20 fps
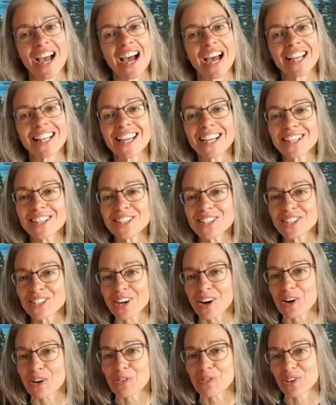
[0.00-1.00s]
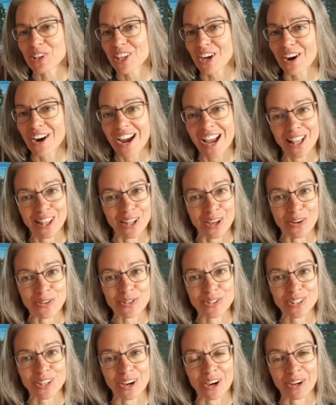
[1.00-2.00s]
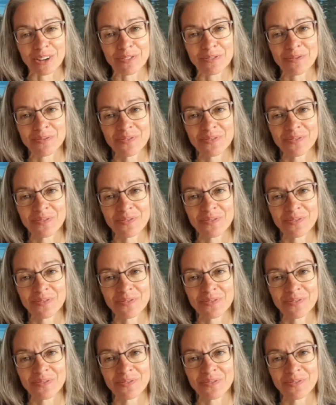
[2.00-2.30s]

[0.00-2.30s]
I'd like to start with our hello song.